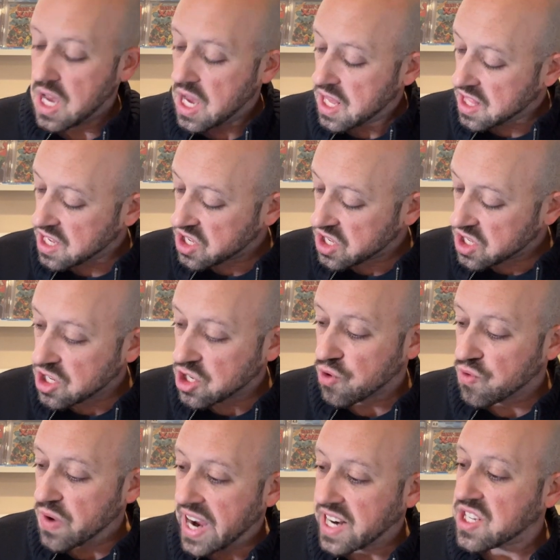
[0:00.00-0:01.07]
This is a
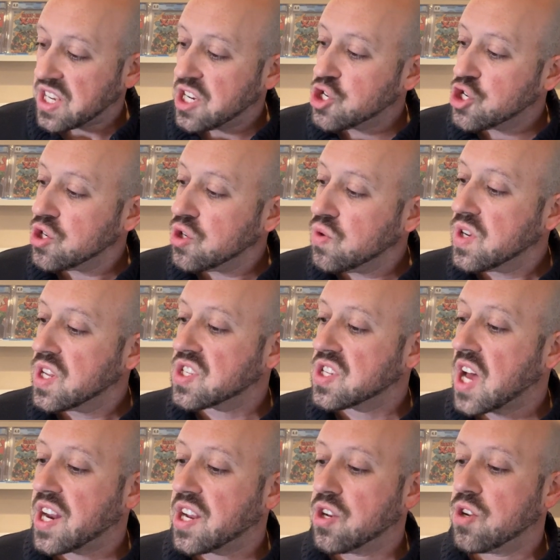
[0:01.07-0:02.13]
direct issue. It's
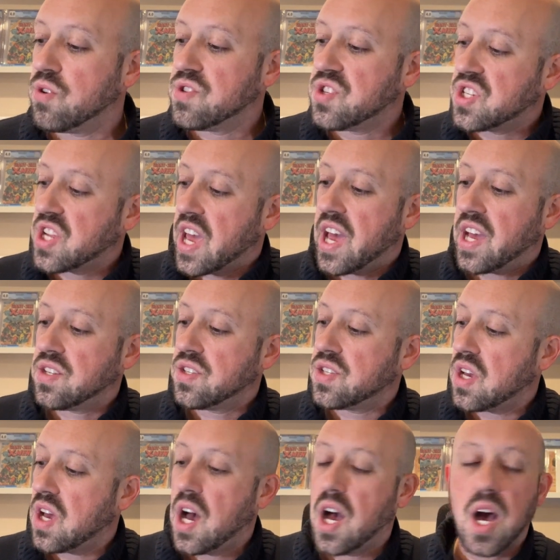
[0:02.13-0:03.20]
not a
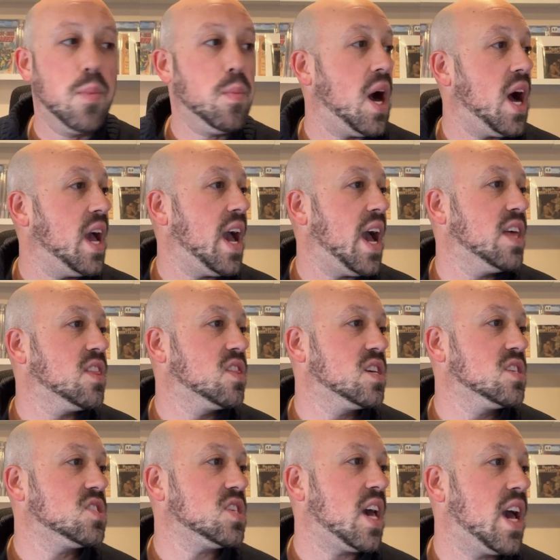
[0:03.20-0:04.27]
newsstand. I had
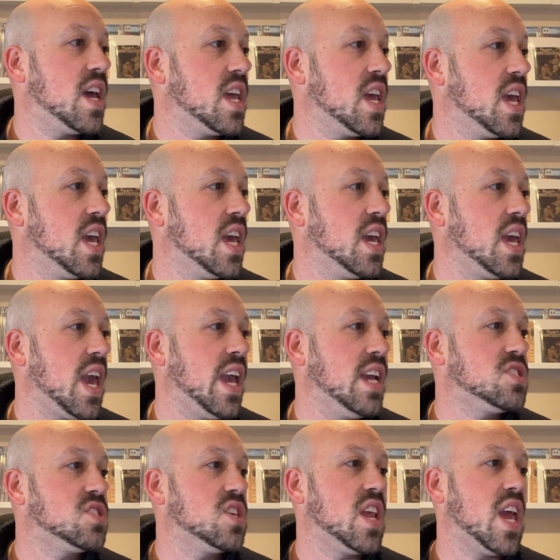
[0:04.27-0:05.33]
this at a
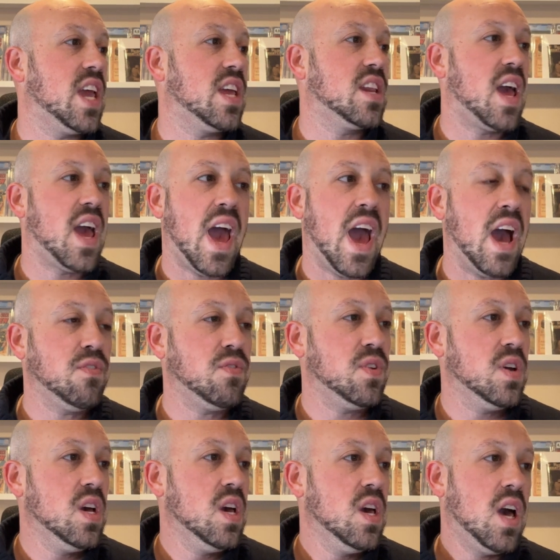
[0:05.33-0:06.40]
8 and 8.5.
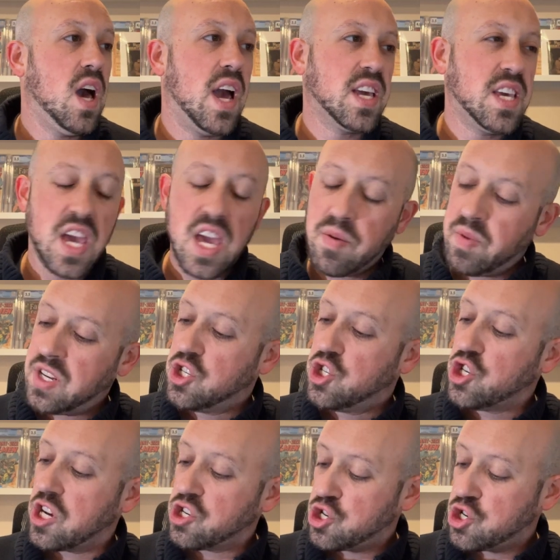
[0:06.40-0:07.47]
I came in
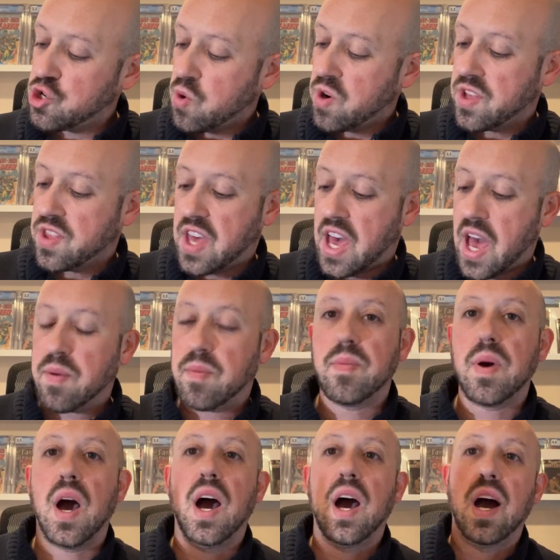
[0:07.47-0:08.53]
just short of that
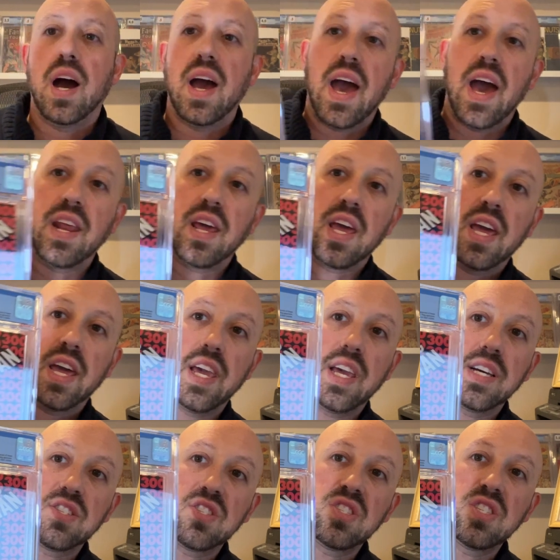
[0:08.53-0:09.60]
at a
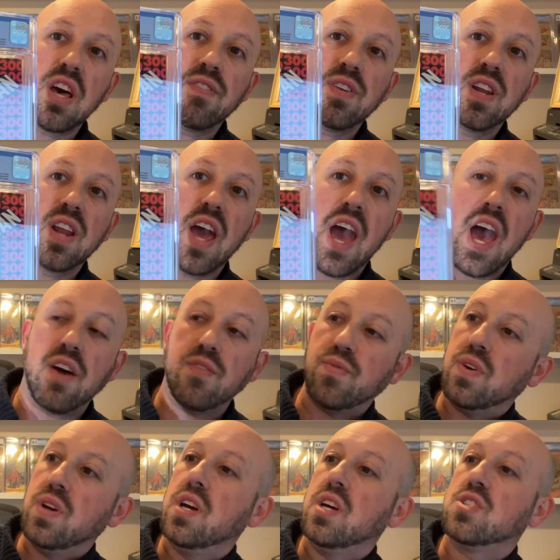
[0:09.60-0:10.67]
7.5.
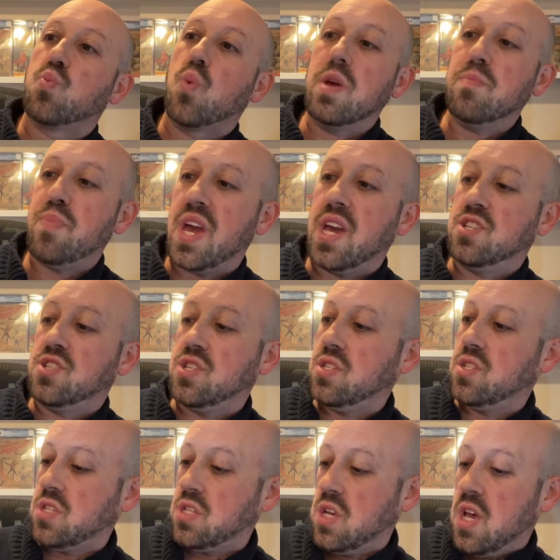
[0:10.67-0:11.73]
It's white
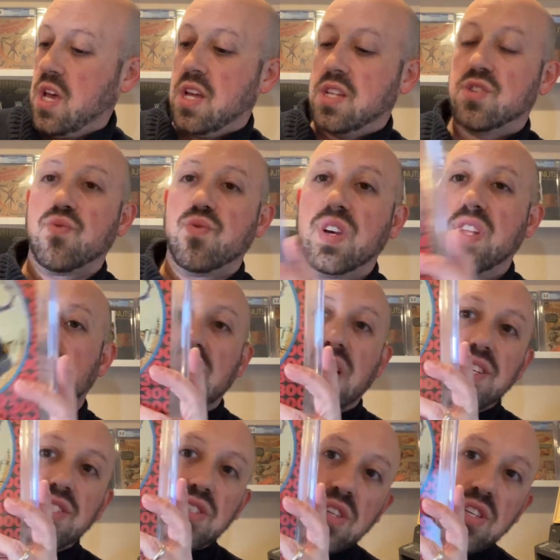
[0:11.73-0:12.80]
pages. It's a really
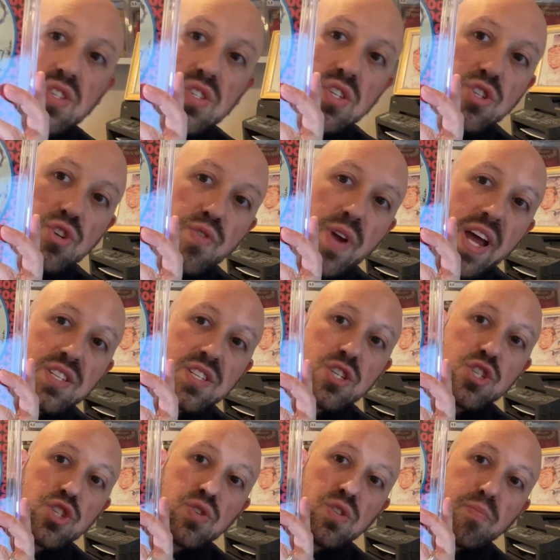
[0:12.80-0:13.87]
nice. So this is a direct
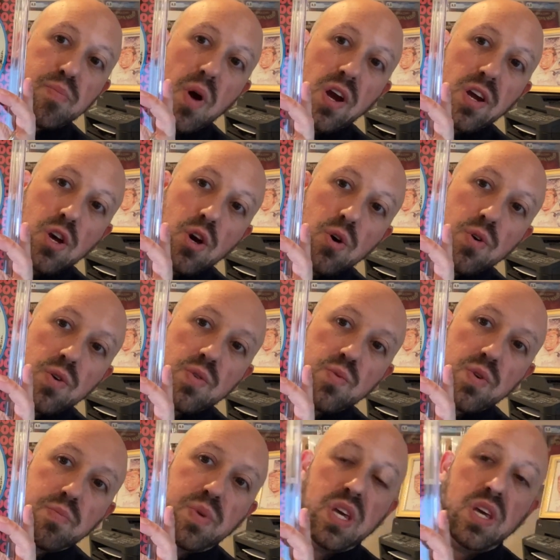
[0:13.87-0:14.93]
issue. The barcode
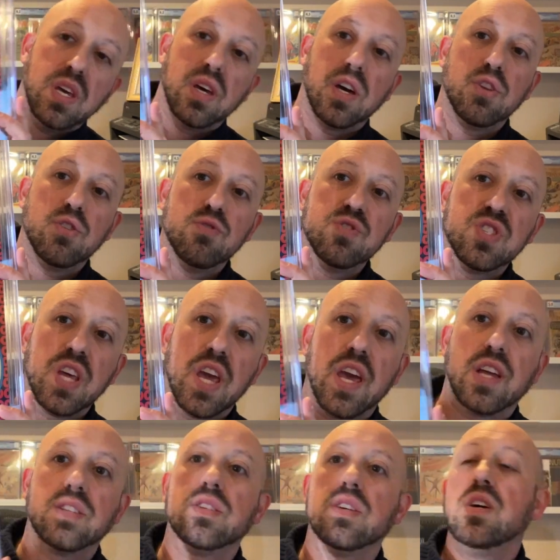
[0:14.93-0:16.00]
would be a
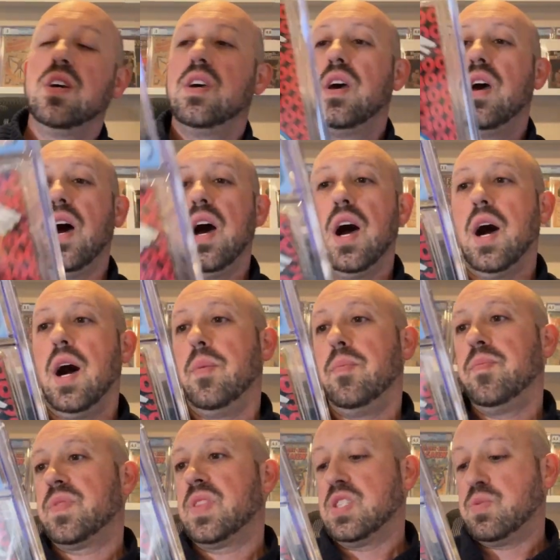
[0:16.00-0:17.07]
newsstand.
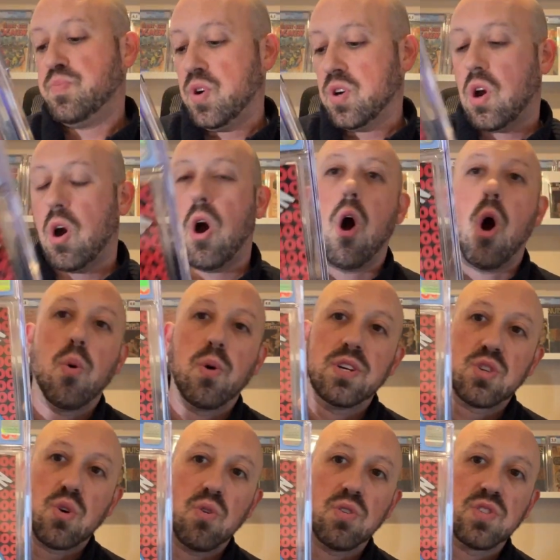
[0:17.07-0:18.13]
This book
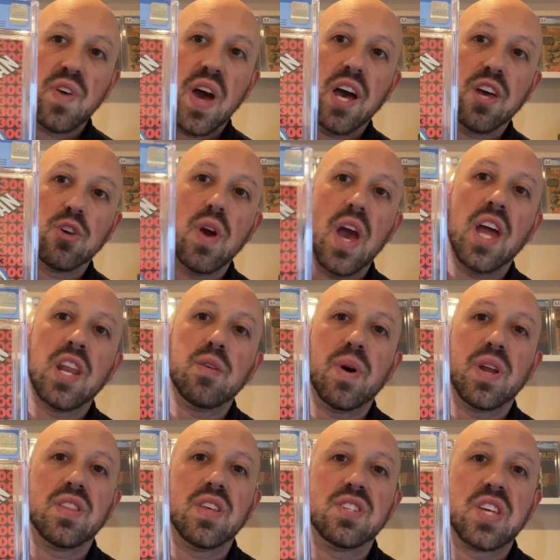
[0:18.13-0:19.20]
always holds value.
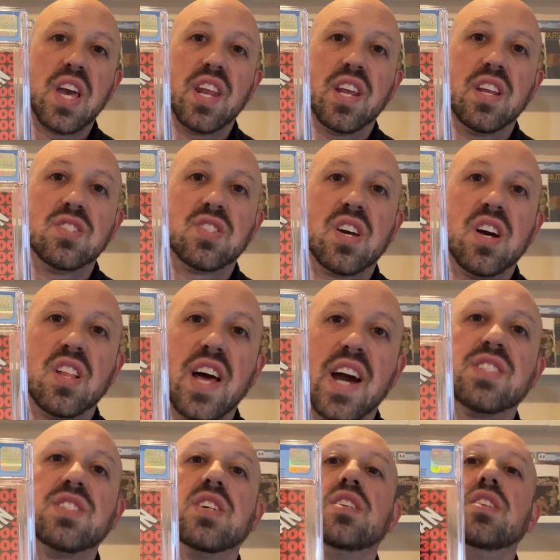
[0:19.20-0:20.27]
Anybody that's getting into
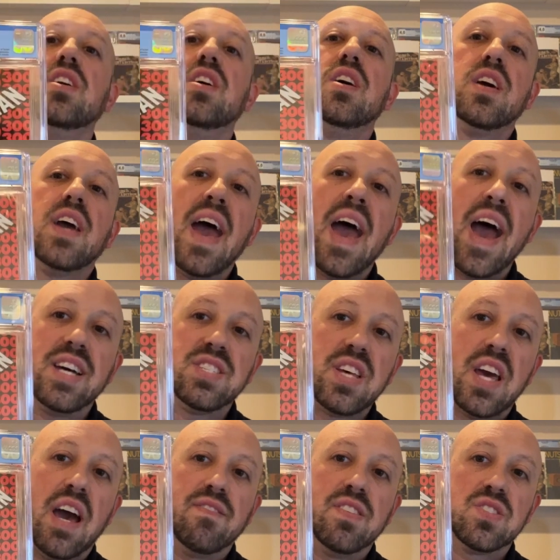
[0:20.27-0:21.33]
collecting has
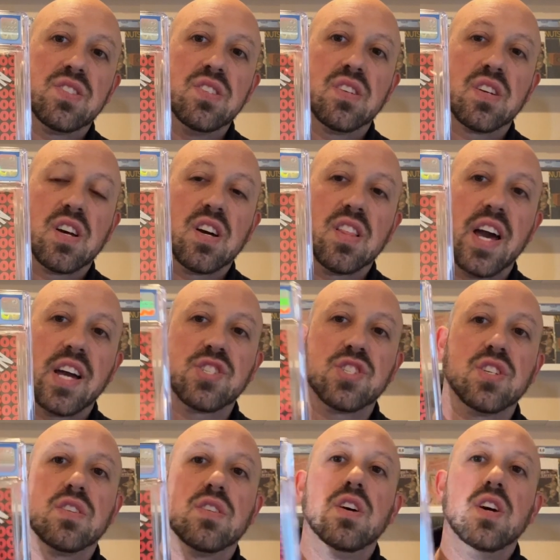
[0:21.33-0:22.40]
to have this in their
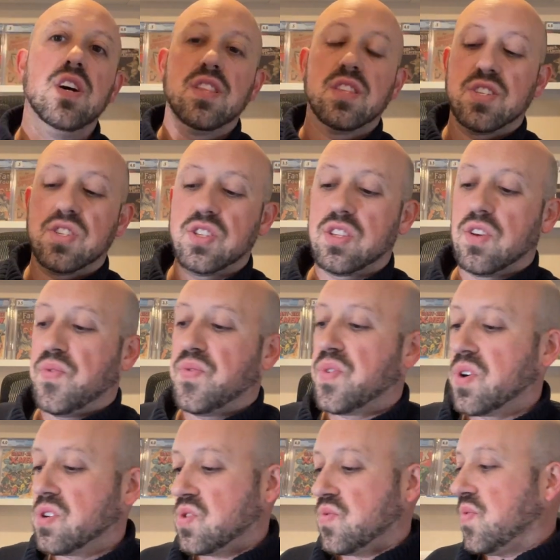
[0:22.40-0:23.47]
collection. This is the
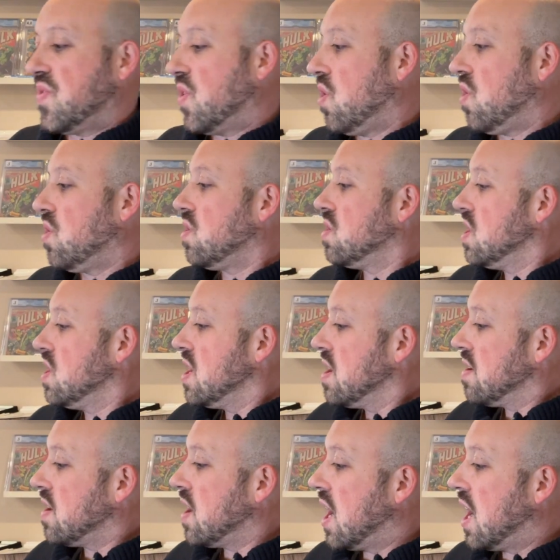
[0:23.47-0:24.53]
first full
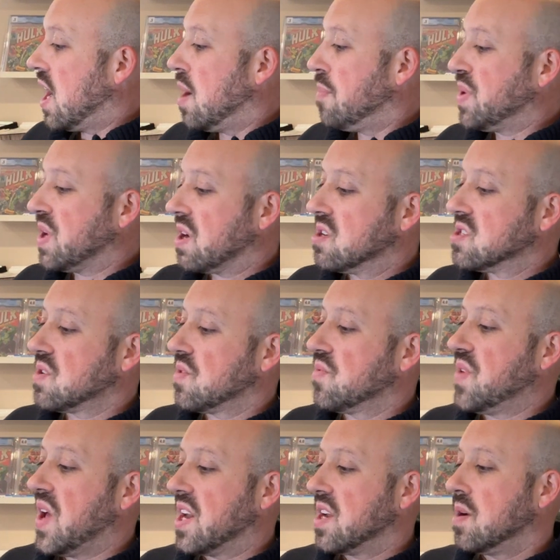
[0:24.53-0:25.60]
appearance of
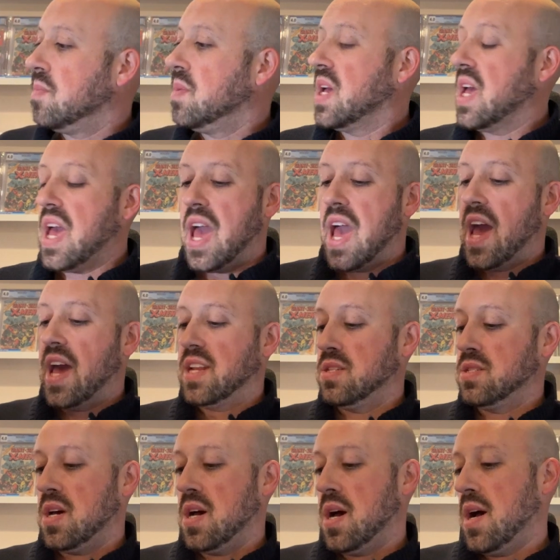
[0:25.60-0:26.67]
Venom,
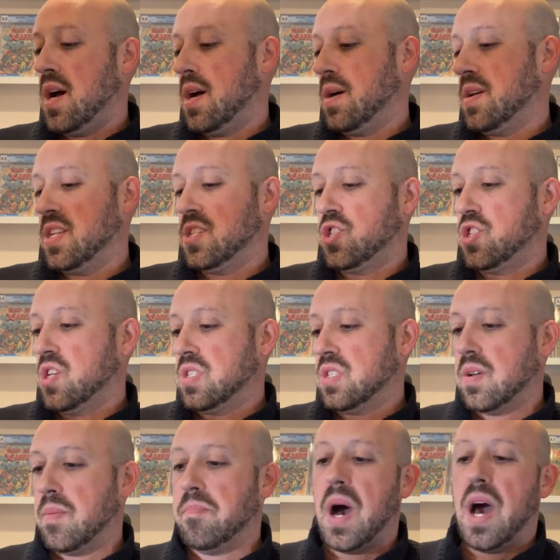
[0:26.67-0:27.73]
and it's
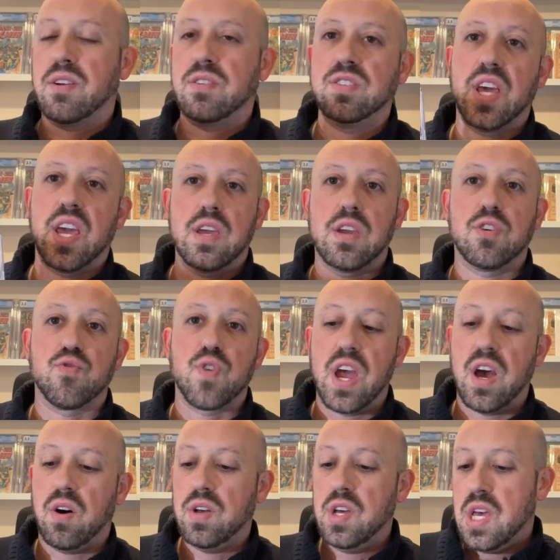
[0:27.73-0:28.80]
just a modern day
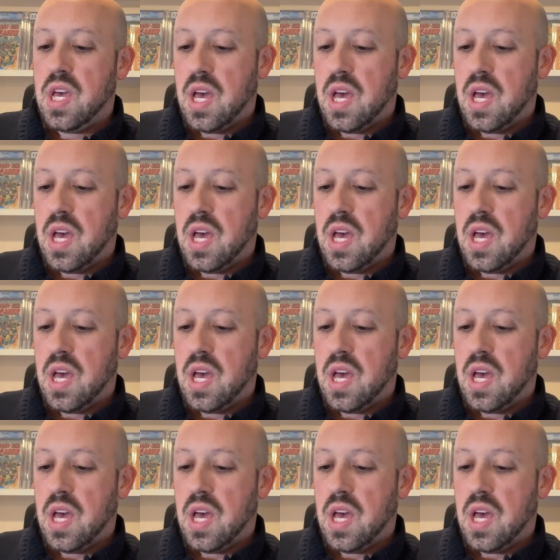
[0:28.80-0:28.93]
grail.